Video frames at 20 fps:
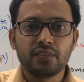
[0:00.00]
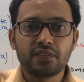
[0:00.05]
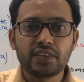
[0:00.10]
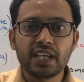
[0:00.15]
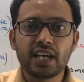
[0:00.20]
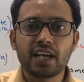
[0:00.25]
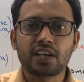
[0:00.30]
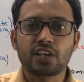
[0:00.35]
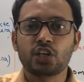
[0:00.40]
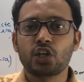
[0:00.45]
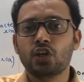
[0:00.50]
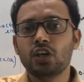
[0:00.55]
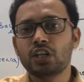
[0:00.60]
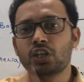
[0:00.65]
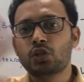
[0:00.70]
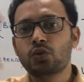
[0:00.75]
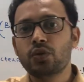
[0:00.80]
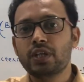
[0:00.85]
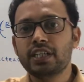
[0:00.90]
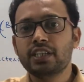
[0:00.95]
we are
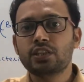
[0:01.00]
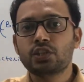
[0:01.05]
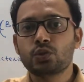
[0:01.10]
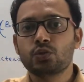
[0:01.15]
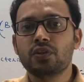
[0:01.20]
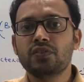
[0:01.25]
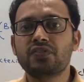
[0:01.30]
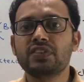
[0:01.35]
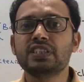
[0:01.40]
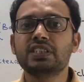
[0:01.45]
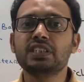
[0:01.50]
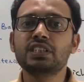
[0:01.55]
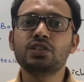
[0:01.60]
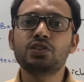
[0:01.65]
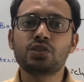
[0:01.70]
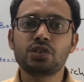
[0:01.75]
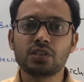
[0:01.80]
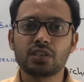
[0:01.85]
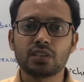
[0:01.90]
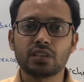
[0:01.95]
not going to a
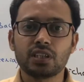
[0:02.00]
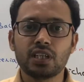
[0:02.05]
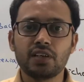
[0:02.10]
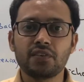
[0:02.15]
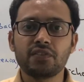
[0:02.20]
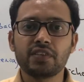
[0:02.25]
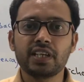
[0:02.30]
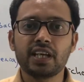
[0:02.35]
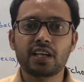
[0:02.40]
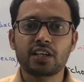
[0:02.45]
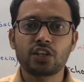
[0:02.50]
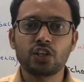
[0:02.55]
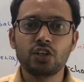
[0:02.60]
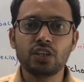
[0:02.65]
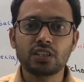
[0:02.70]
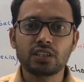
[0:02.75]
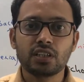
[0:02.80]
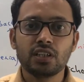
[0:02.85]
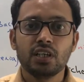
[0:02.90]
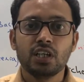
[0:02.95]
physician and we are
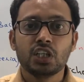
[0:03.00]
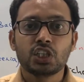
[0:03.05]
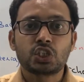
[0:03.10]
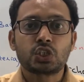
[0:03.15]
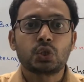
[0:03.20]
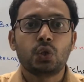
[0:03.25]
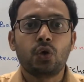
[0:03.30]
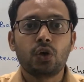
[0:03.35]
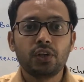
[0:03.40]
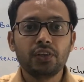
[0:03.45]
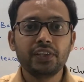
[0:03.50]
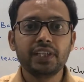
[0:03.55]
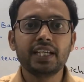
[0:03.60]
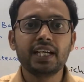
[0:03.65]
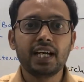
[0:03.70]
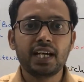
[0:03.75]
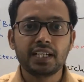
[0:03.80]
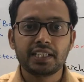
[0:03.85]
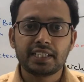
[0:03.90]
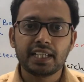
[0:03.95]
not
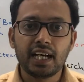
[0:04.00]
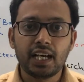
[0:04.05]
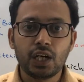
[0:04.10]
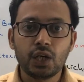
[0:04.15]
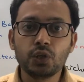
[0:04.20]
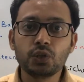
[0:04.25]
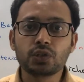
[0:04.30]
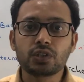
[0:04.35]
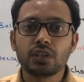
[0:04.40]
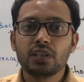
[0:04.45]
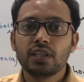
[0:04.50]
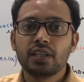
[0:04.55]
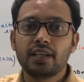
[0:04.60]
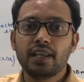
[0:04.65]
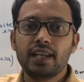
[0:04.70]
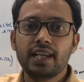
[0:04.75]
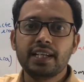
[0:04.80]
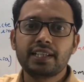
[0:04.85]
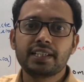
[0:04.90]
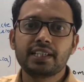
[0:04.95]
solving our doubt
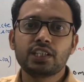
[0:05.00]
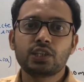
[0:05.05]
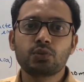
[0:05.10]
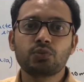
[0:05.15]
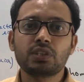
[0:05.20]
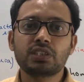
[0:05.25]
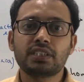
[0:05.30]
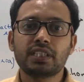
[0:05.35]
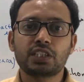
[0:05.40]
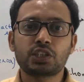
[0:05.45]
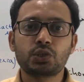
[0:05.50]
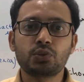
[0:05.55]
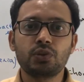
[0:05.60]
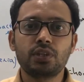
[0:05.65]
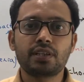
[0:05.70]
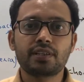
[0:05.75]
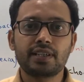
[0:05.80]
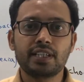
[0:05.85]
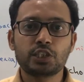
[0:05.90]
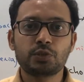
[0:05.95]
related to a
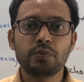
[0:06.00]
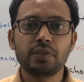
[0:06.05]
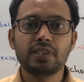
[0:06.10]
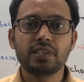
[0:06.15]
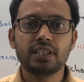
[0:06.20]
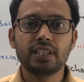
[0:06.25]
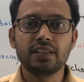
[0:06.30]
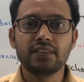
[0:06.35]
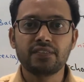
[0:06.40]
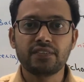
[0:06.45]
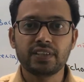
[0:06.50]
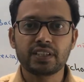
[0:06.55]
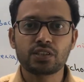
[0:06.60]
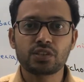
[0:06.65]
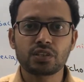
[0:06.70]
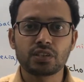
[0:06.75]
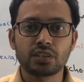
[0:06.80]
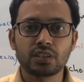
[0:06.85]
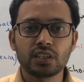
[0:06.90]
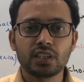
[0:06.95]
sexual transmitted
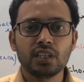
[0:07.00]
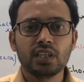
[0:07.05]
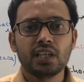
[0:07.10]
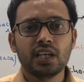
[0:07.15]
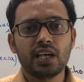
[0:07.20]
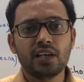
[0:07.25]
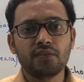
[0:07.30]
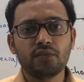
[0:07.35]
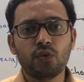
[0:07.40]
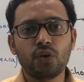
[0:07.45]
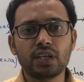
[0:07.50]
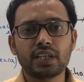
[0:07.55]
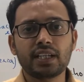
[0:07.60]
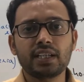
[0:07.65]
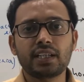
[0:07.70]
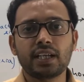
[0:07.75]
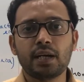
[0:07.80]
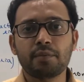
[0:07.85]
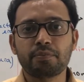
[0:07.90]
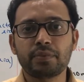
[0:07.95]
infection. And what
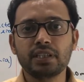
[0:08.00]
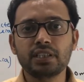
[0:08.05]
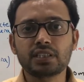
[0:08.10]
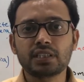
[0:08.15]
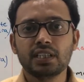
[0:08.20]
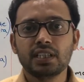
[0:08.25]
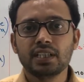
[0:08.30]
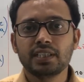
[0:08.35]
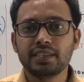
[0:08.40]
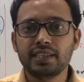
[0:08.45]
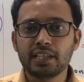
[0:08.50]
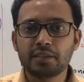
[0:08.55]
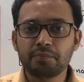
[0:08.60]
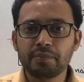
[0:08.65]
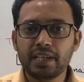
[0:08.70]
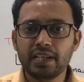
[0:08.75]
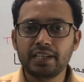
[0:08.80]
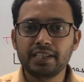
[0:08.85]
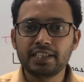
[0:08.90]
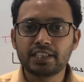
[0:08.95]
it happens, that
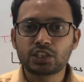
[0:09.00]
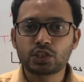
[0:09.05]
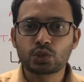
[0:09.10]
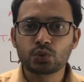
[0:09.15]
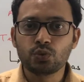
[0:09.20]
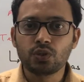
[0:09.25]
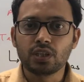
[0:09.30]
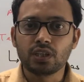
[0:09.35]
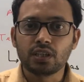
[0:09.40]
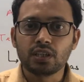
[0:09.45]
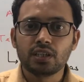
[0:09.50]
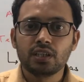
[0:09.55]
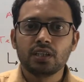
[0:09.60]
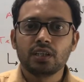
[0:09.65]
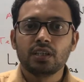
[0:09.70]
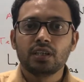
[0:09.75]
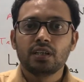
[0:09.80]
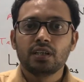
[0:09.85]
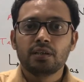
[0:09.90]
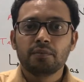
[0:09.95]
may leads to
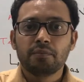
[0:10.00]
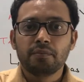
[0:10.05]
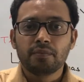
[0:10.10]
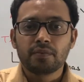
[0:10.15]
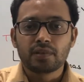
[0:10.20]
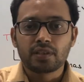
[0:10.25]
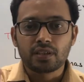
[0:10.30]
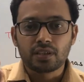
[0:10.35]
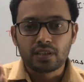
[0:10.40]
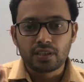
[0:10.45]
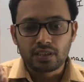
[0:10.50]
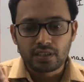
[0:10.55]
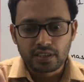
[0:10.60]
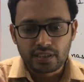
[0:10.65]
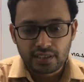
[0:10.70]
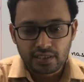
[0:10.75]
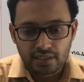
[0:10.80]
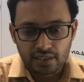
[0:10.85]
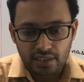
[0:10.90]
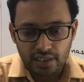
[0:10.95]

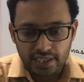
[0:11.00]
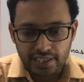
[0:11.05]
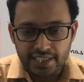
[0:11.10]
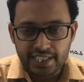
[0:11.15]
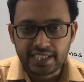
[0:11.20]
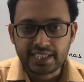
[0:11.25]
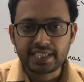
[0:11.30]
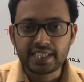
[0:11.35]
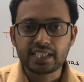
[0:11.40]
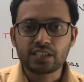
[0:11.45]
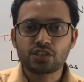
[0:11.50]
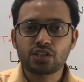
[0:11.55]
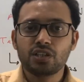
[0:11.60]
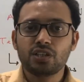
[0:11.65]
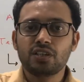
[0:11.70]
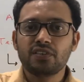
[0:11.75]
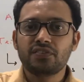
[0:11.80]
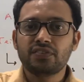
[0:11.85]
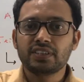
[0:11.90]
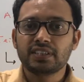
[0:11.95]
a
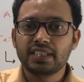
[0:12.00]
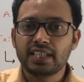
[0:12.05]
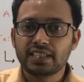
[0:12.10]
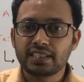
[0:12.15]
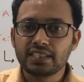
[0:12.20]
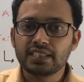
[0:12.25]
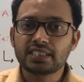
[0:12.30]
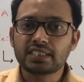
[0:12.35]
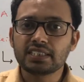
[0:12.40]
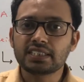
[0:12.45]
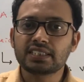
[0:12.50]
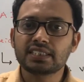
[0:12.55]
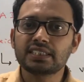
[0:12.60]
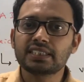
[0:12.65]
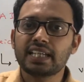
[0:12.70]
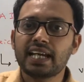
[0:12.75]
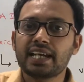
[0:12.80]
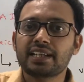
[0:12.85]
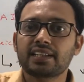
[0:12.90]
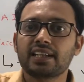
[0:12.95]
detection of that
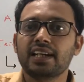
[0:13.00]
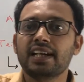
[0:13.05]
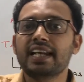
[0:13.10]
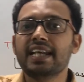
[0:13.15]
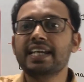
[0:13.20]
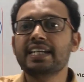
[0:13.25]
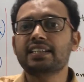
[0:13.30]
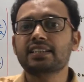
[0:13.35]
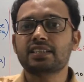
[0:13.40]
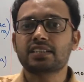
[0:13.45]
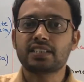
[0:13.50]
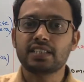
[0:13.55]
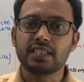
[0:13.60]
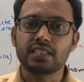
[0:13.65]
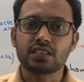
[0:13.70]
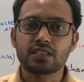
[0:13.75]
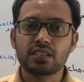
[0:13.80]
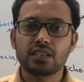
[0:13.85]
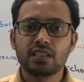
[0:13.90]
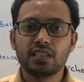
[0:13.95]
diseases at a later
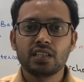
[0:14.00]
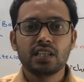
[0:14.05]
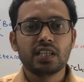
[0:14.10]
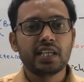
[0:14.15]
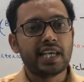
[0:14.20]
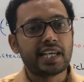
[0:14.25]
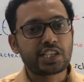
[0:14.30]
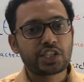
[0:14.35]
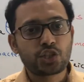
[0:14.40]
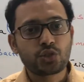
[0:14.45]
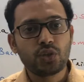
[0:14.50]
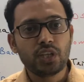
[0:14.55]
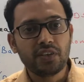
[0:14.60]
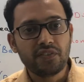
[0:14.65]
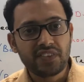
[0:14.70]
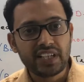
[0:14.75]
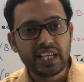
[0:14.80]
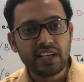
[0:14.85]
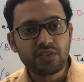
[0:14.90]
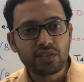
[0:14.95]
stage.
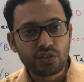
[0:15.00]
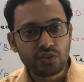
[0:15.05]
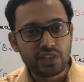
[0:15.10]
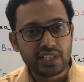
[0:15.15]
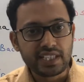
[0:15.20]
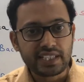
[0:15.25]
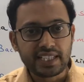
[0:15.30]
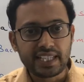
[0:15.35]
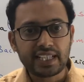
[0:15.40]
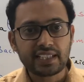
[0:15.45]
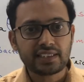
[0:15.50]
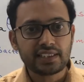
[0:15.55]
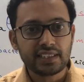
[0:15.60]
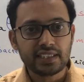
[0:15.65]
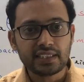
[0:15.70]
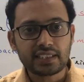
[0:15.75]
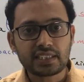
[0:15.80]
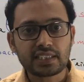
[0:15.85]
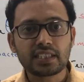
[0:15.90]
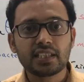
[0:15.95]
Actually, we have to detect
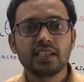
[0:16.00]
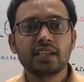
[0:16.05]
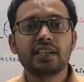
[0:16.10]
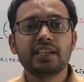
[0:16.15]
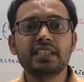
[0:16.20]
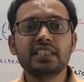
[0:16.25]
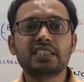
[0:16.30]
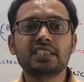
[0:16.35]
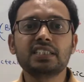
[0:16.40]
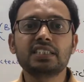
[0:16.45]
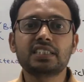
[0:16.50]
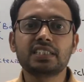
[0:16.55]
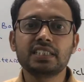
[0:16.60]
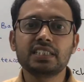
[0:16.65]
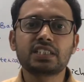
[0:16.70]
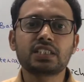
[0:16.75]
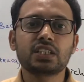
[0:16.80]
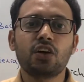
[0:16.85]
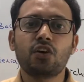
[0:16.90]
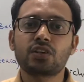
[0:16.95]
these
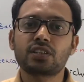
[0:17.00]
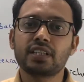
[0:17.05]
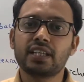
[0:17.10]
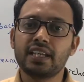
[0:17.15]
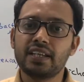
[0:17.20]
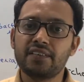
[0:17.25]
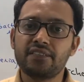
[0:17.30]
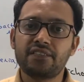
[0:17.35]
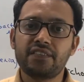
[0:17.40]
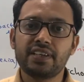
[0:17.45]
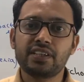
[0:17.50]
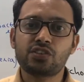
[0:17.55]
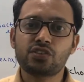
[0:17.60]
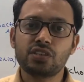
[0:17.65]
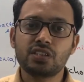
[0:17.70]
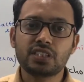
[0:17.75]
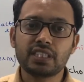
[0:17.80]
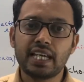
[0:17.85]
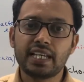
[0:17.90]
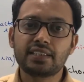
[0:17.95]
diseases or the
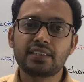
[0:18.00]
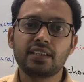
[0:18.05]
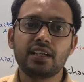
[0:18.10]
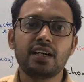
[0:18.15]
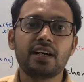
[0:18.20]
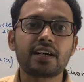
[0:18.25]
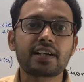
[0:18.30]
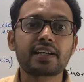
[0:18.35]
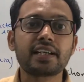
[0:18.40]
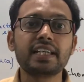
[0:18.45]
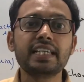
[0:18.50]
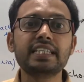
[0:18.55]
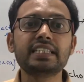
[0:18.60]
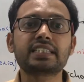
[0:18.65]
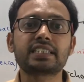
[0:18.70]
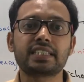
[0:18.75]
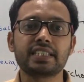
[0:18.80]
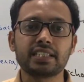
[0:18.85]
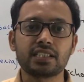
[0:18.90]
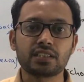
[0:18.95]
infections at the early
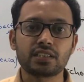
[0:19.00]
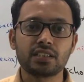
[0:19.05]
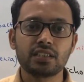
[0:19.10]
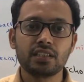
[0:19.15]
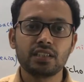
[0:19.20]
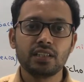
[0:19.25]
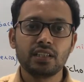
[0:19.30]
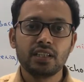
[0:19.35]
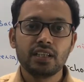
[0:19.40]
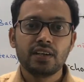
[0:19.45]
stage.